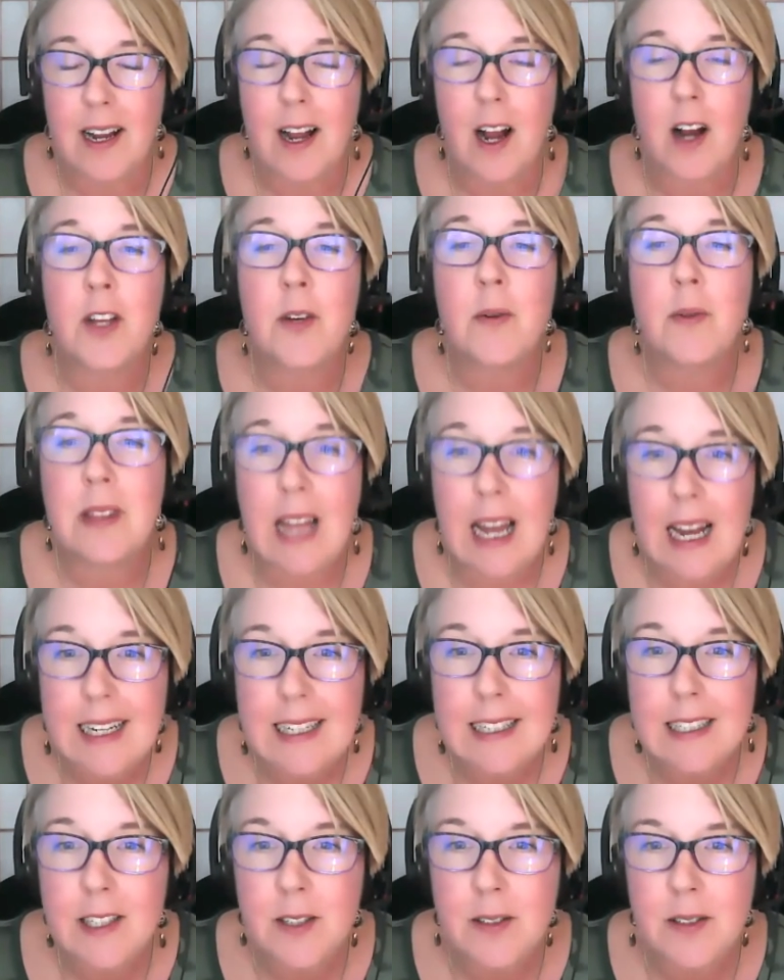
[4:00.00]
right are you
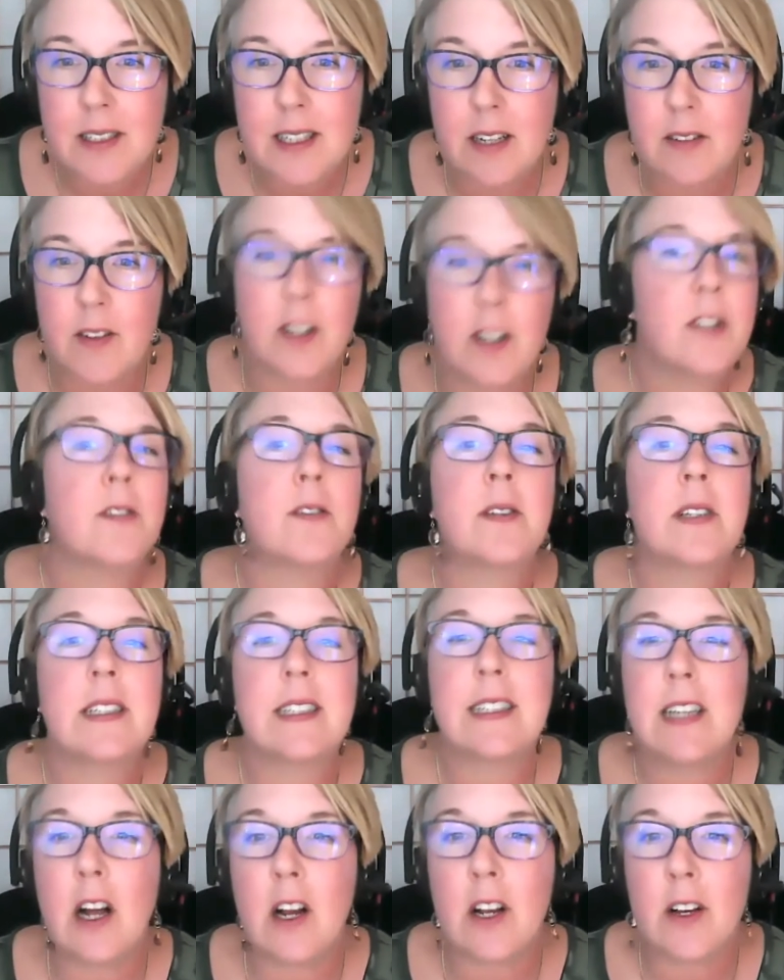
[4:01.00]
lying to yourself are you
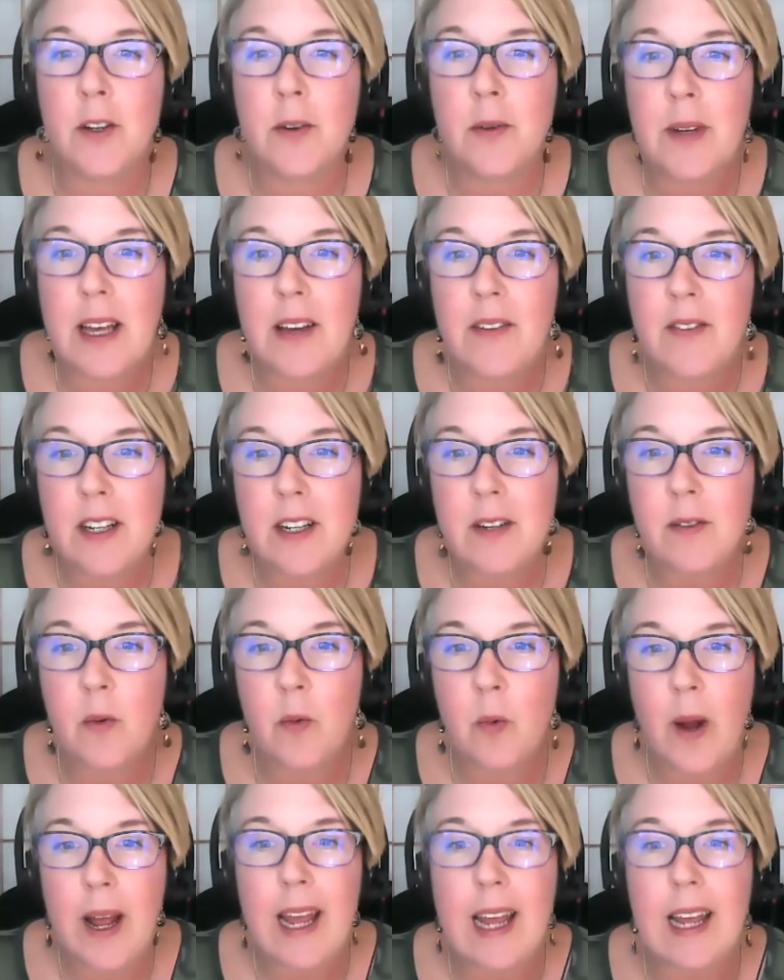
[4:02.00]
are you giving
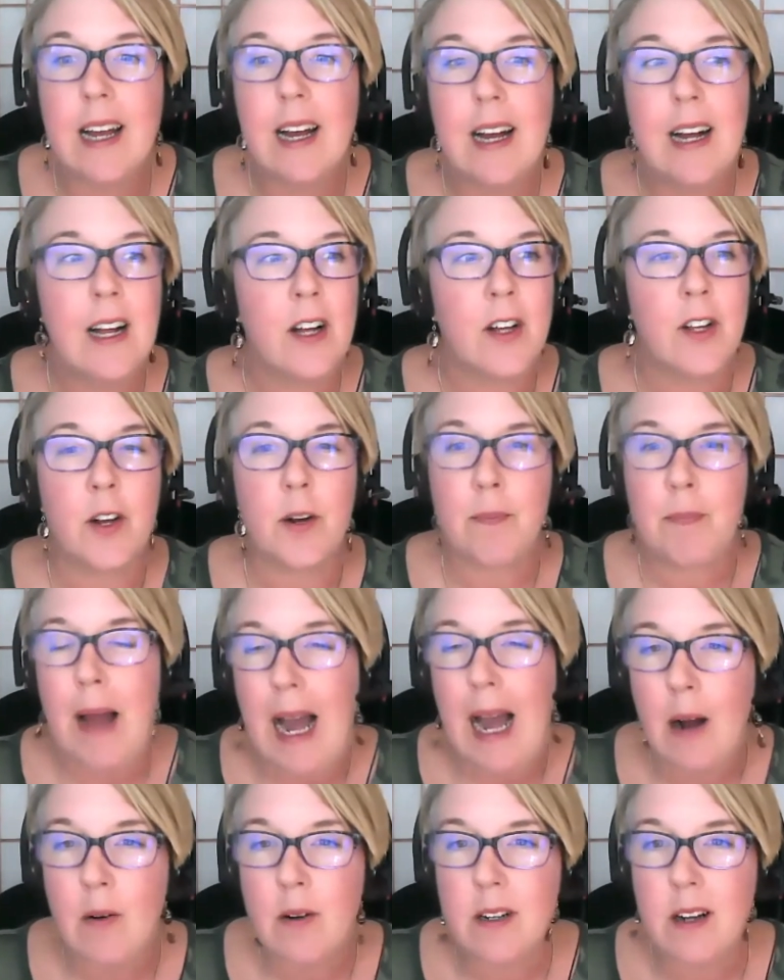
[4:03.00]
away your
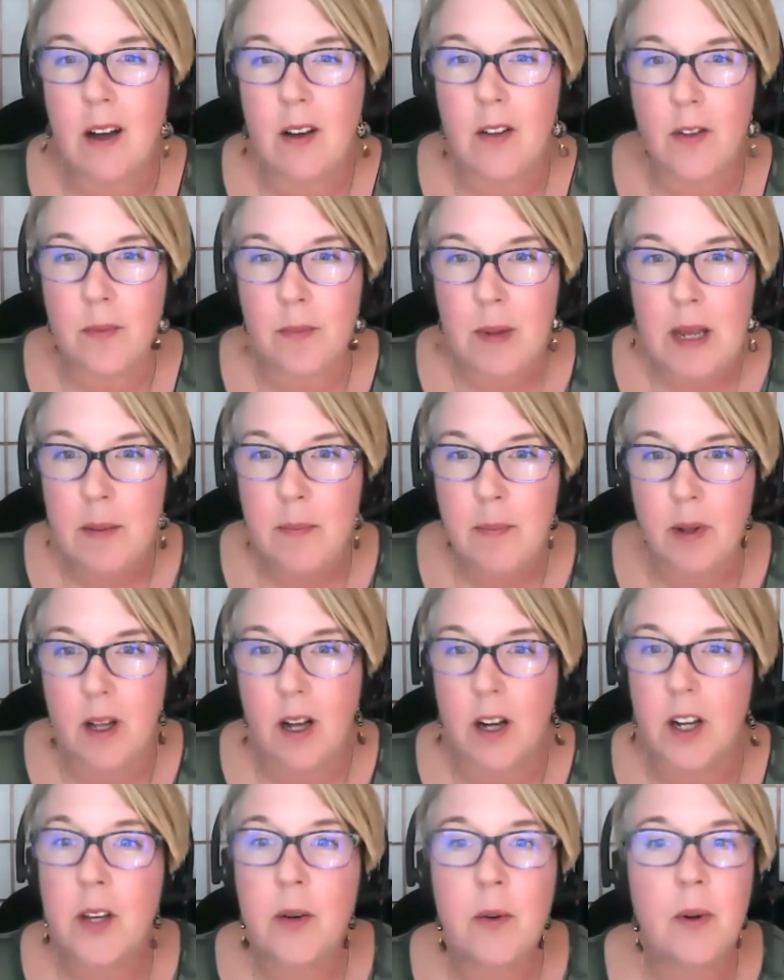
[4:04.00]
power to other people
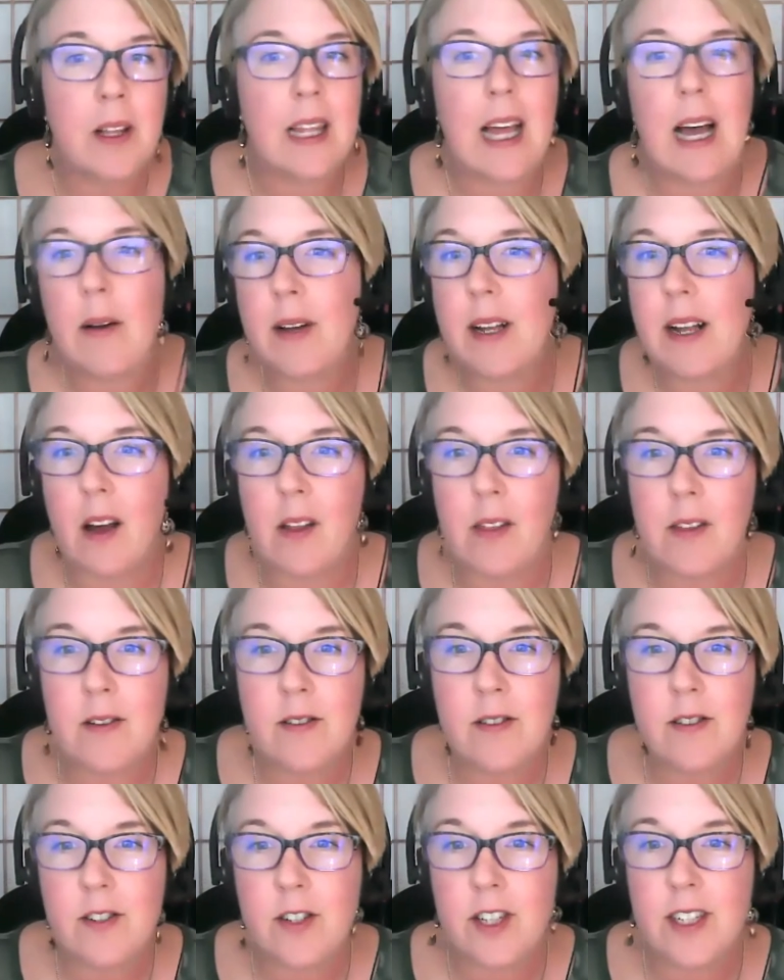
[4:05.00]
are you allowing
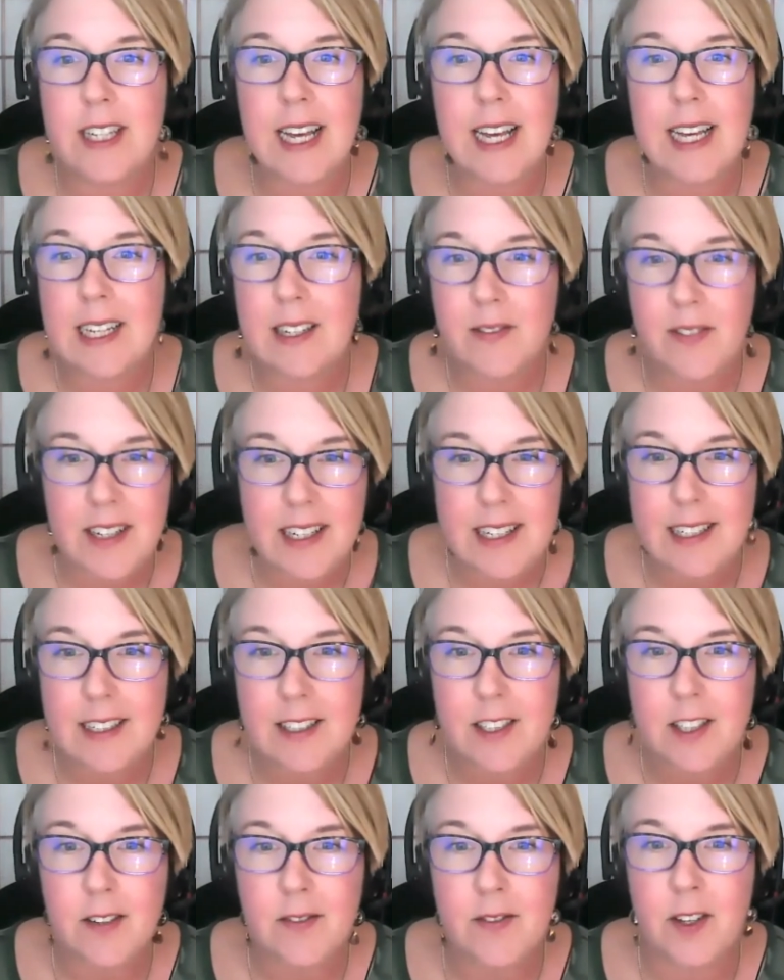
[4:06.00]
others to take
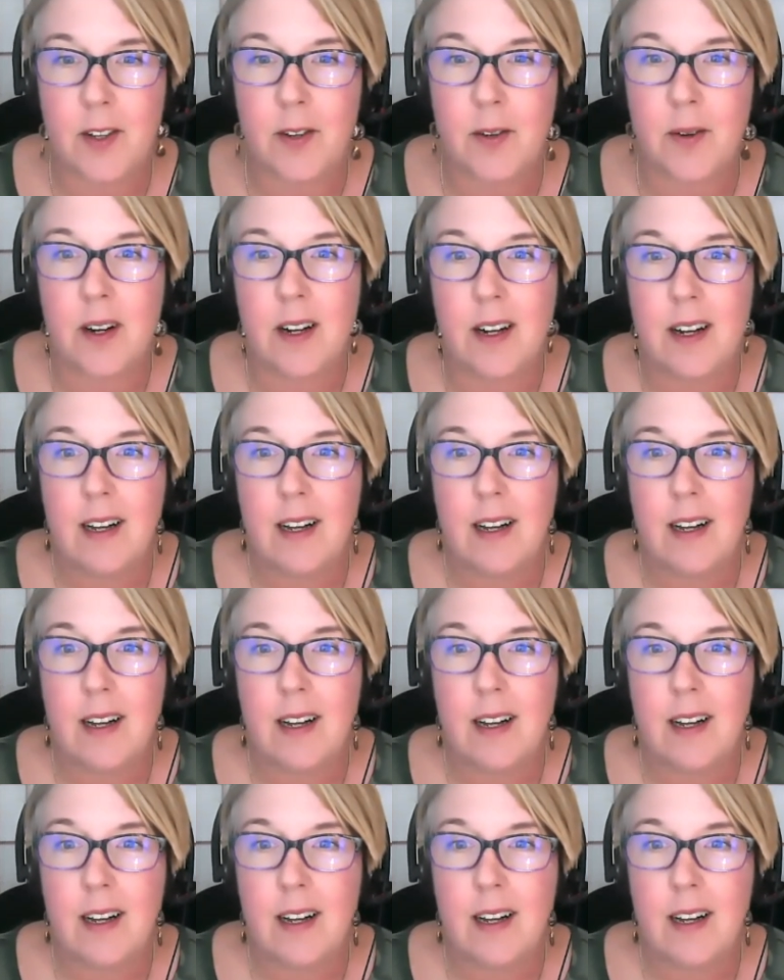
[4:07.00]
advantage of you